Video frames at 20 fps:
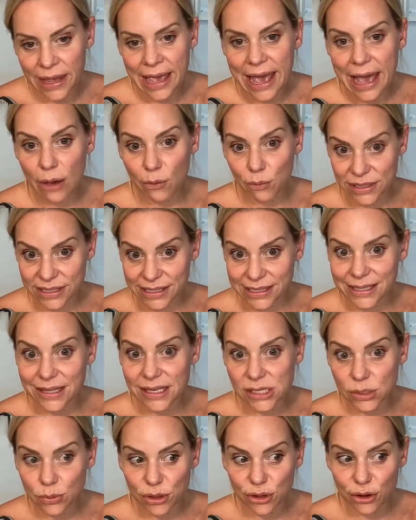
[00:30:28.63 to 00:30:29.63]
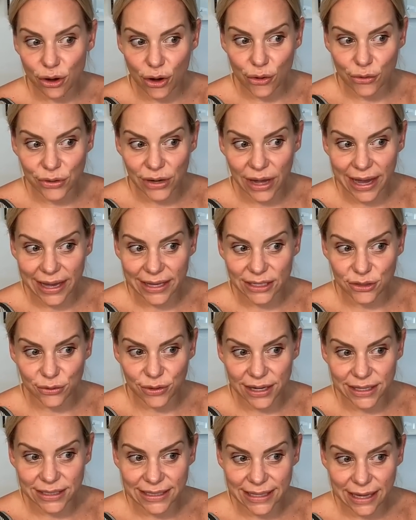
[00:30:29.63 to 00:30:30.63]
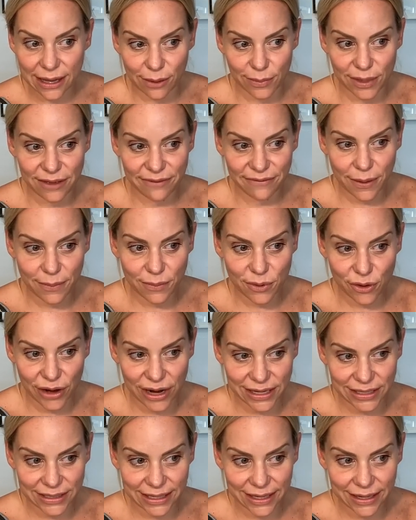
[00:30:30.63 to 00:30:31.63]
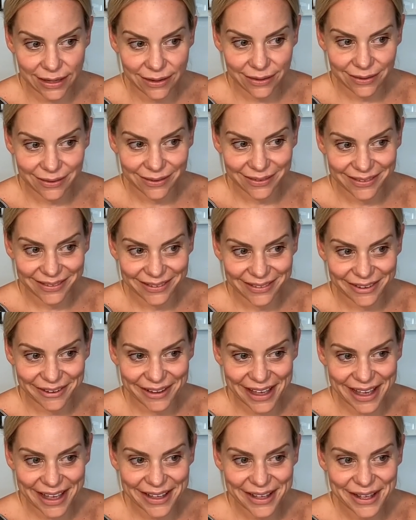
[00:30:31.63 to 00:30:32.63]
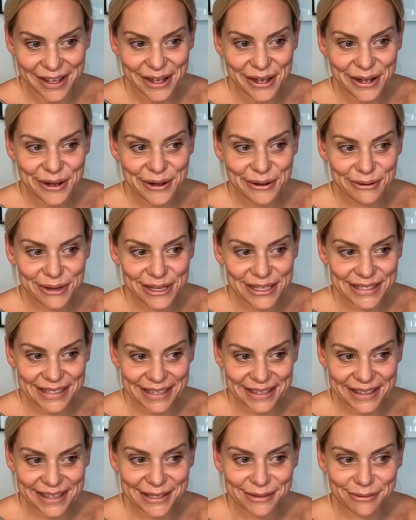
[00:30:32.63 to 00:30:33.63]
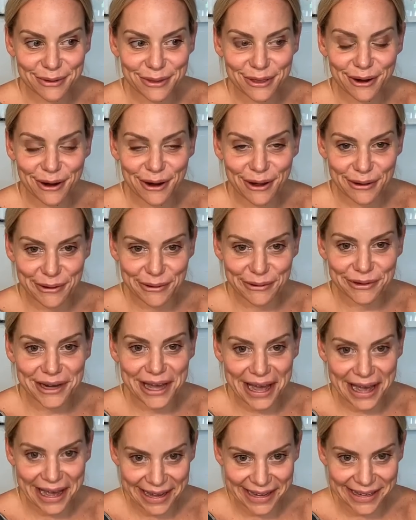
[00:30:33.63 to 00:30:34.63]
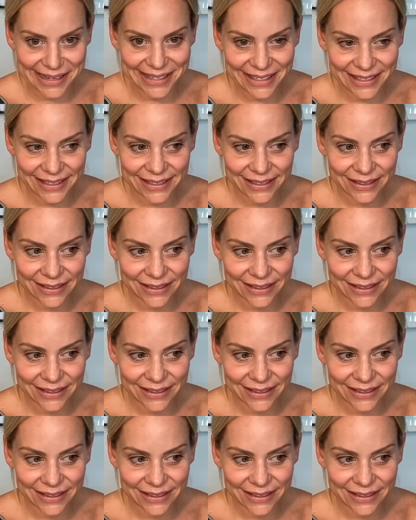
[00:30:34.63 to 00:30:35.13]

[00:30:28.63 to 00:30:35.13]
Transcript: And we see this with our own eyes. You guys tell me if I'm crazy. Okay. We see this with our own eyes.